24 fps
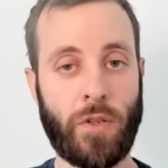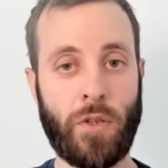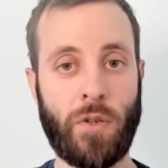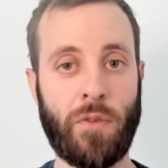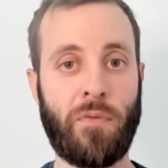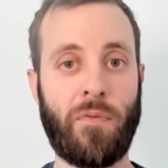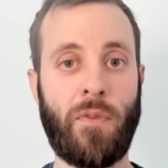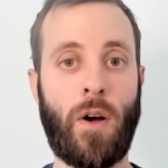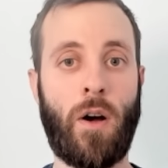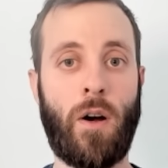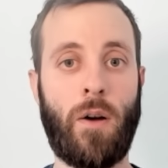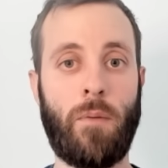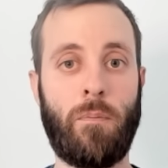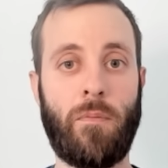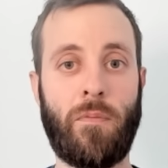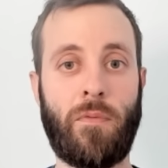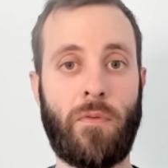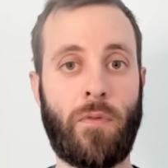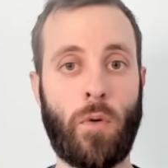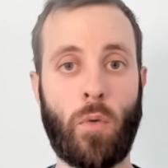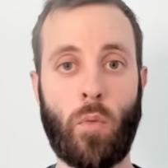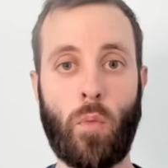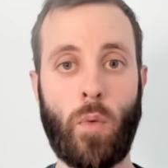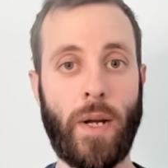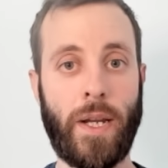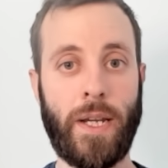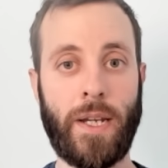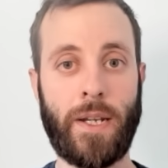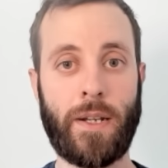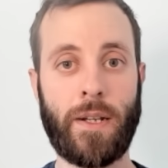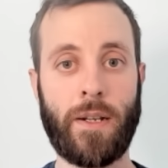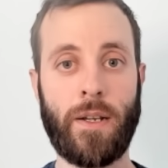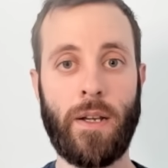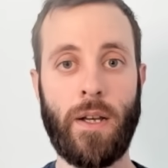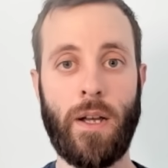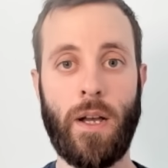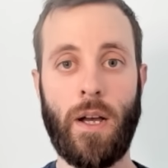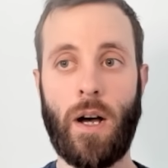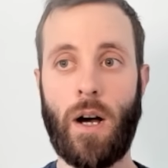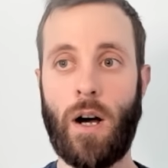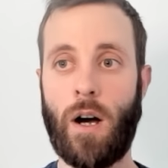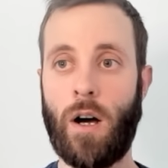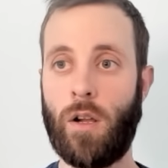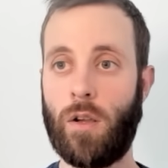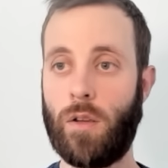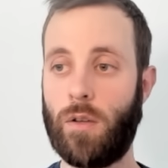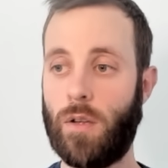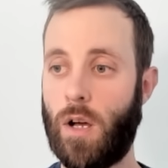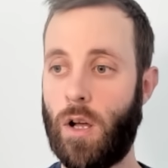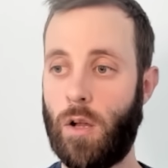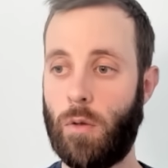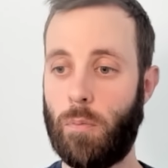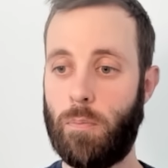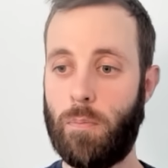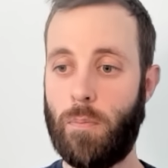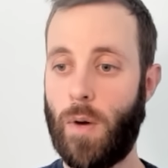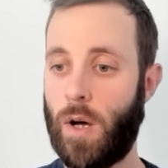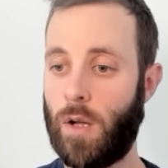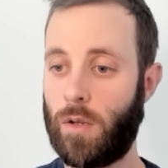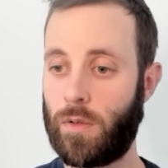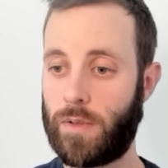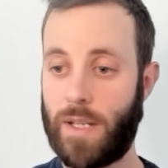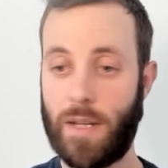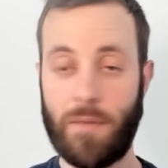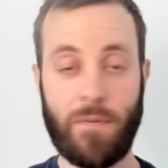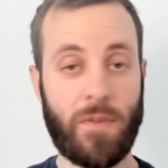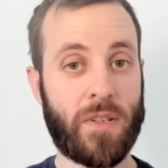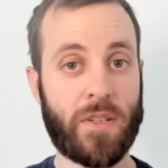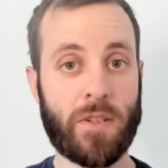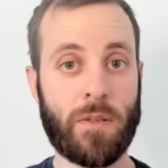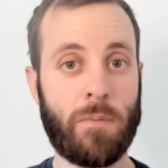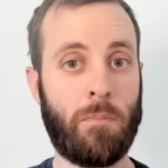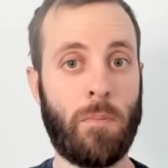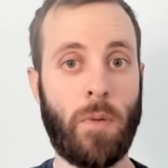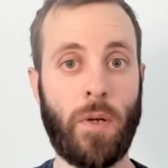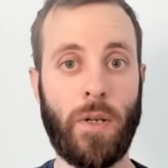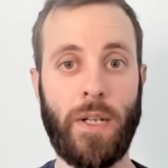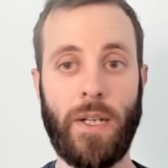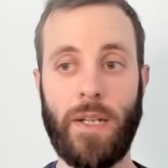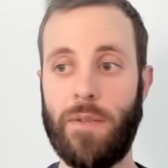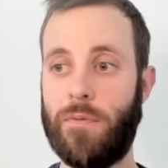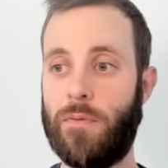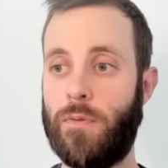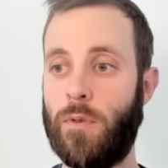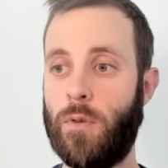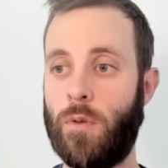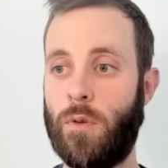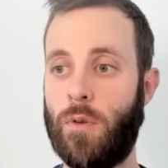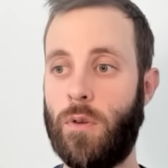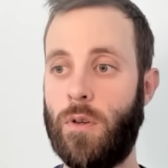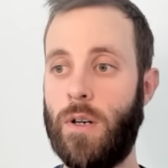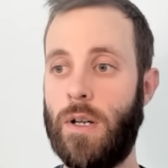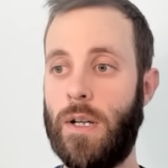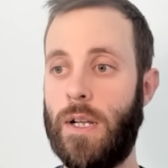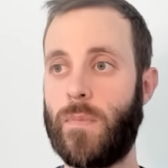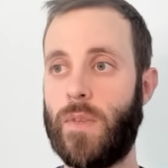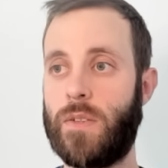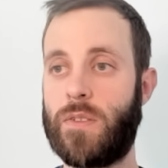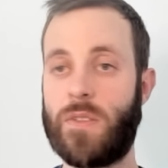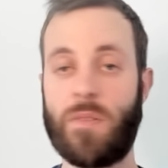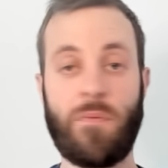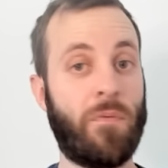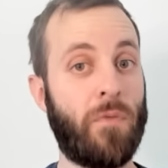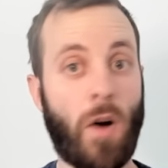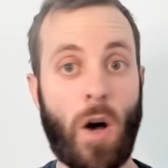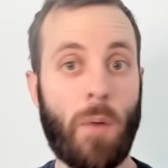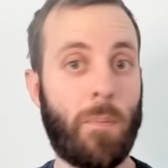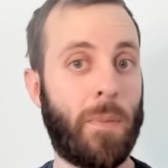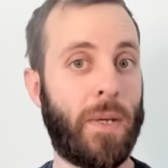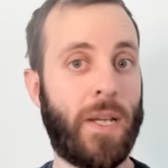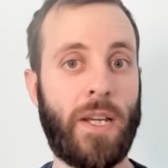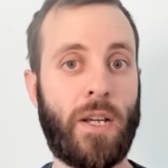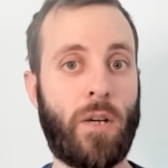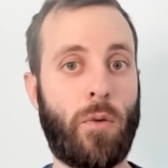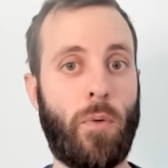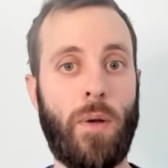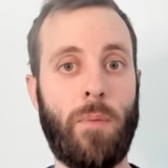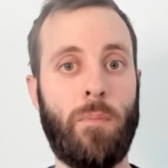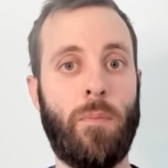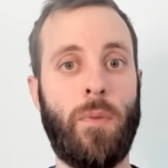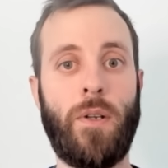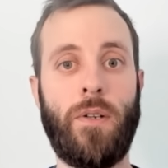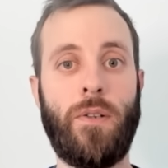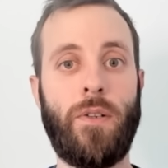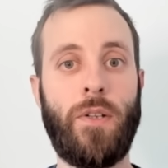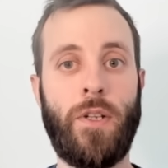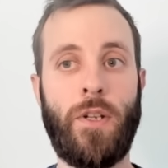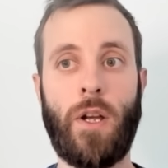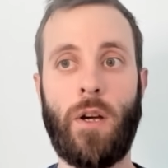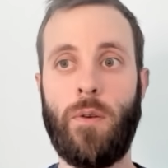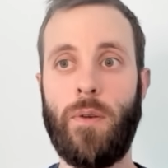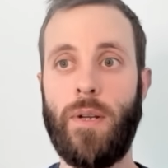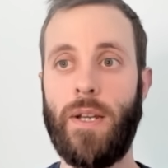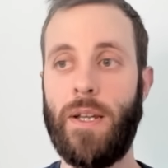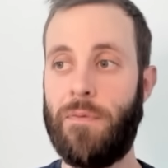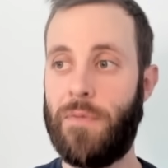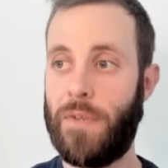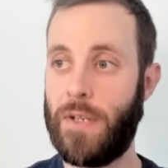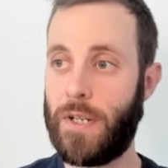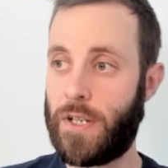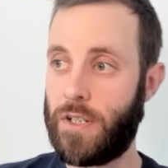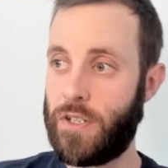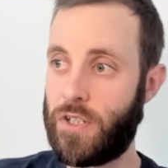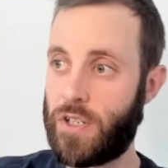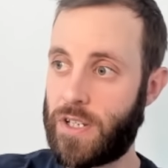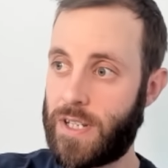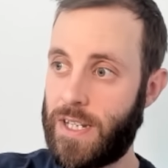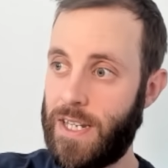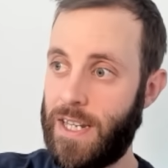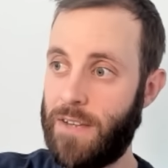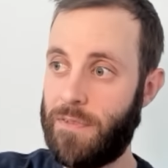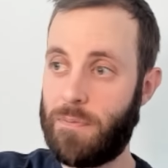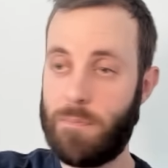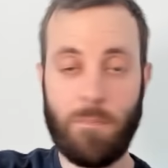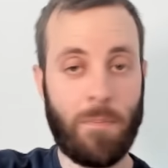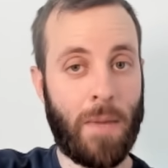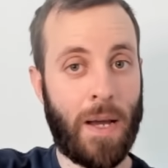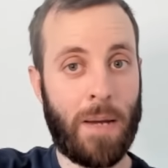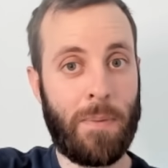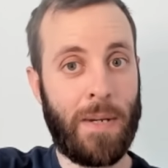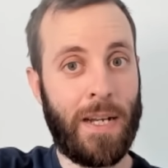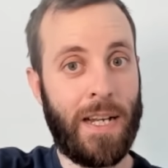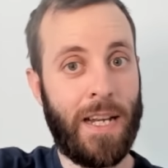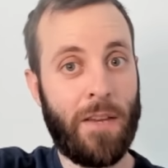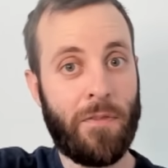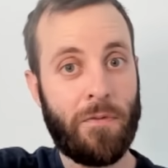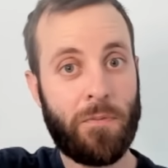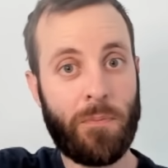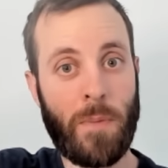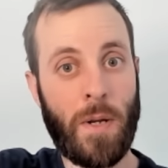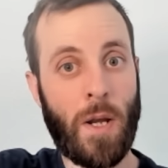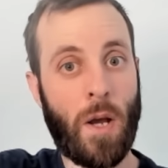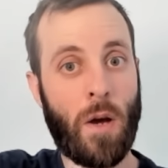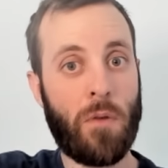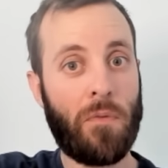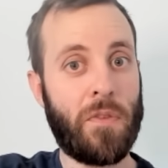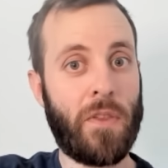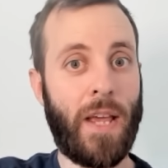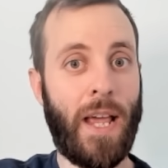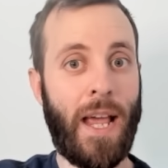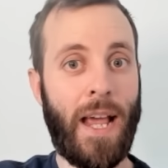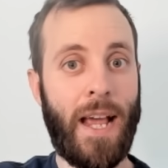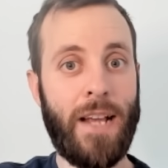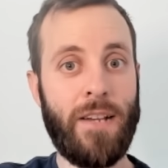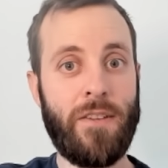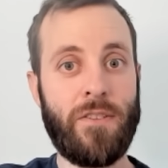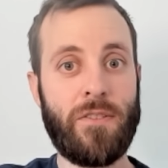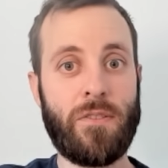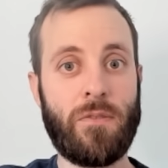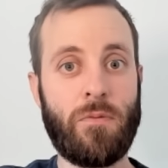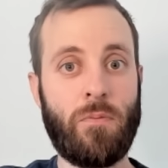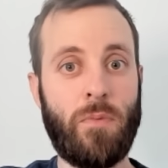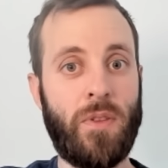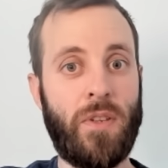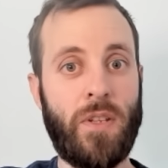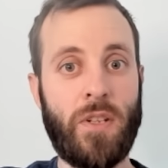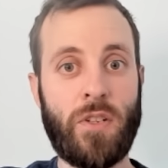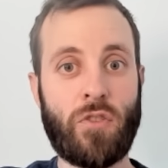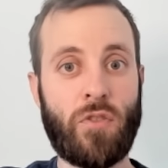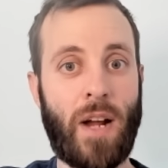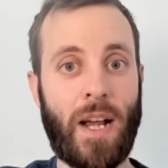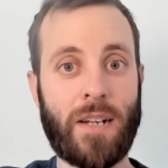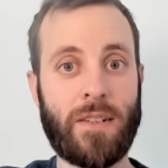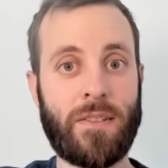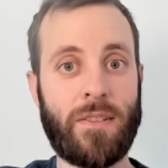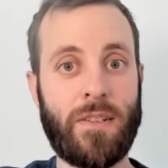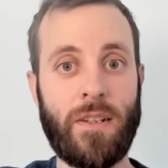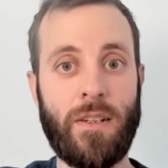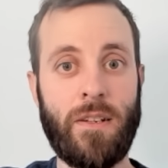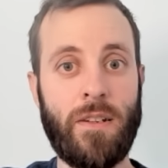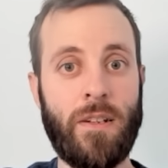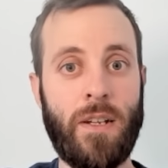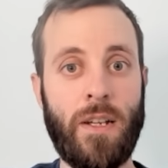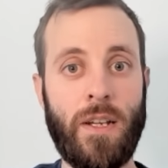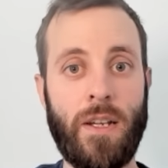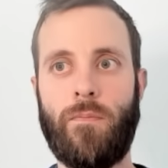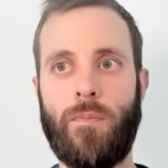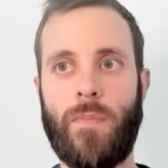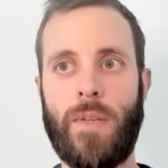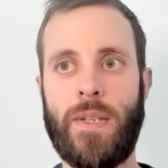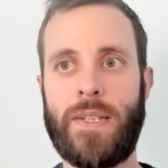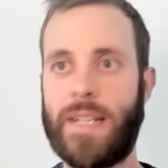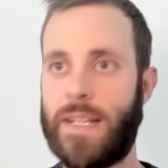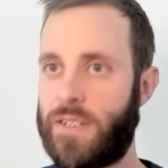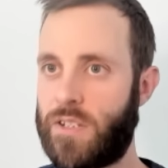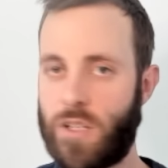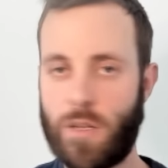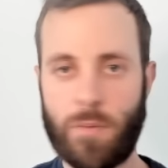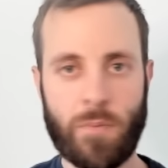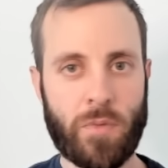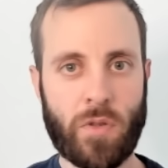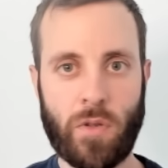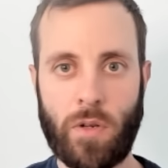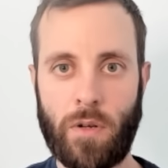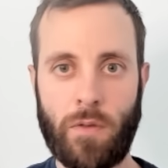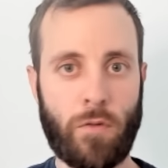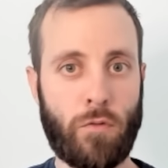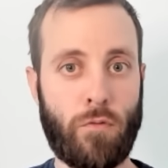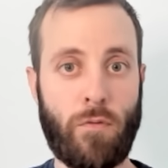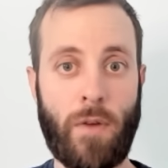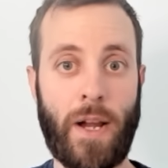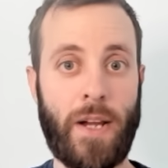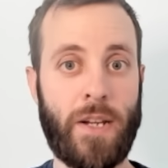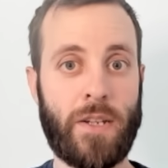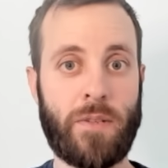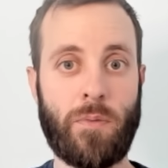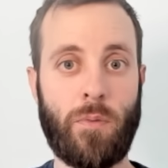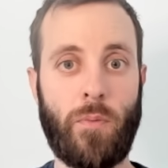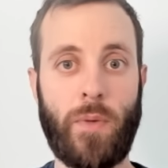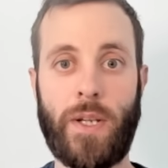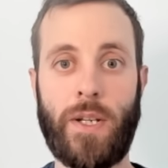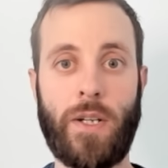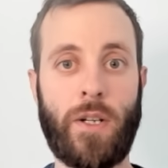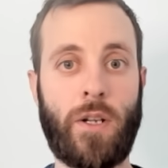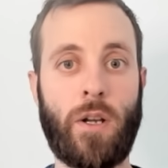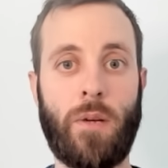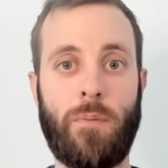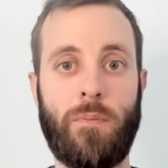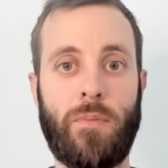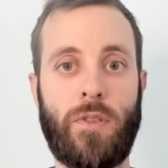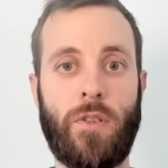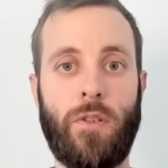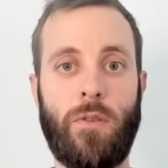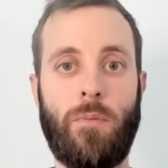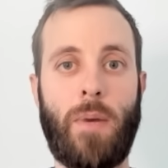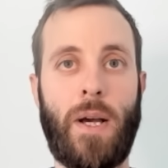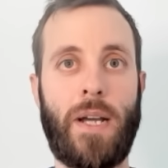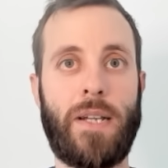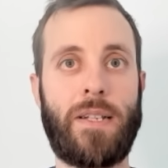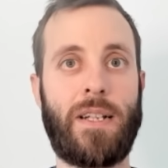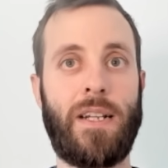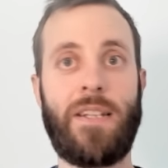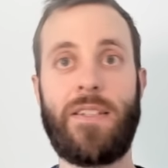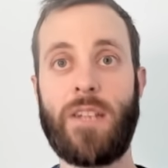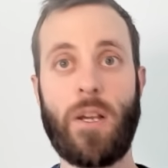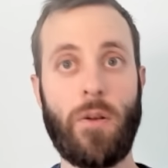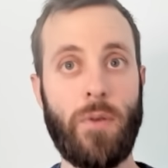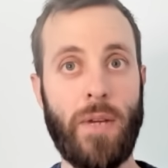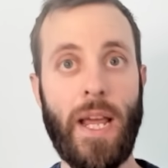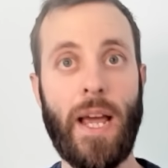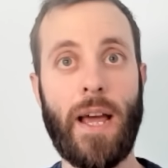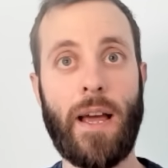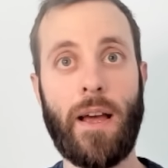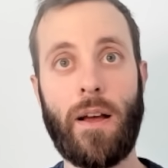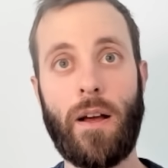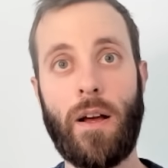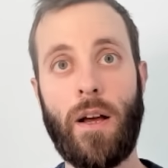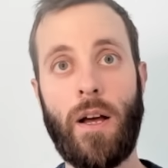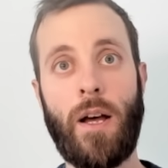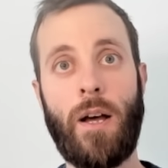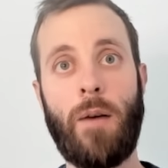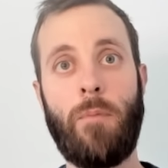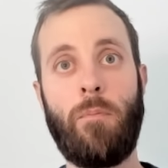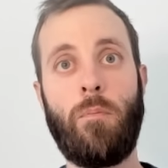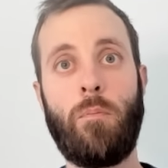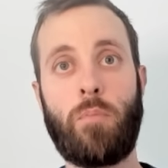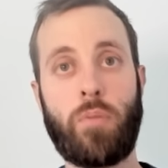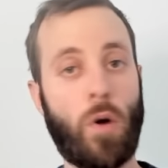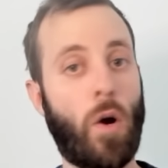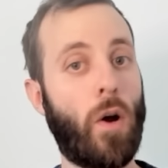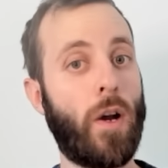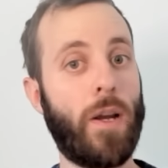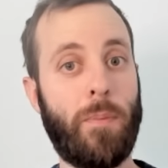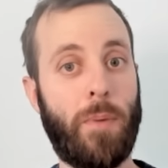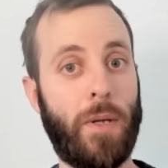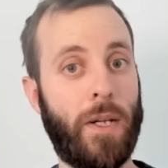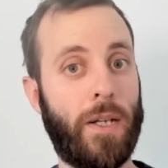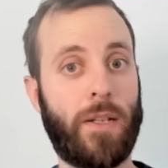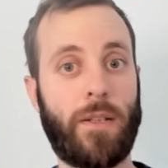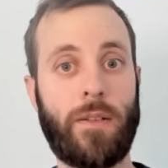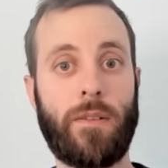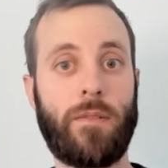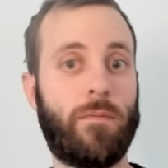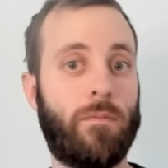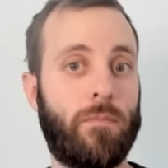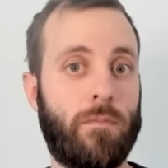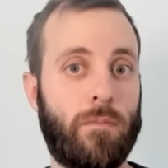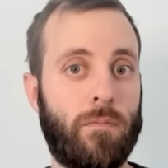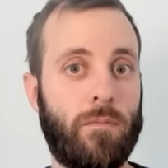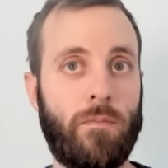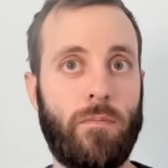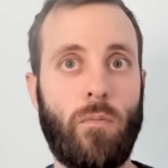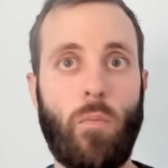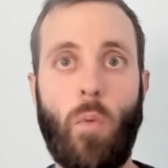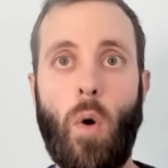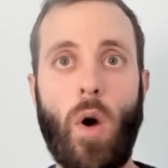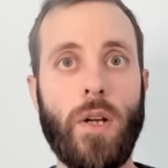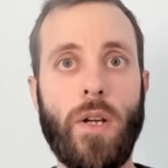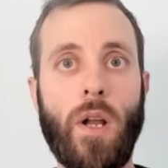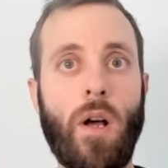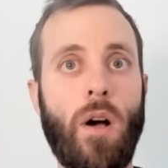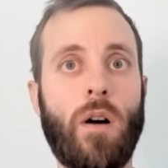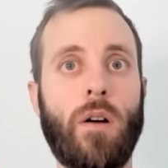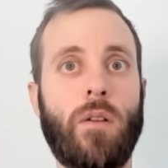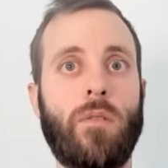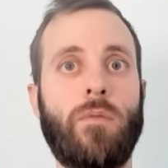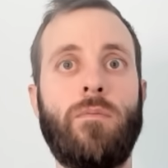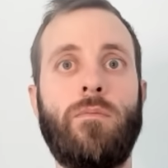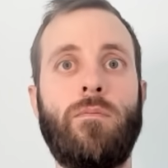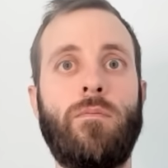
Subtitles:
your farm for a week. I'll give you some money for some farming equipment. You know, if you can just lift me over the hedge with your tractor. Is there some sort of arrangement we can come to, basically? So yeah, bribing. Why not?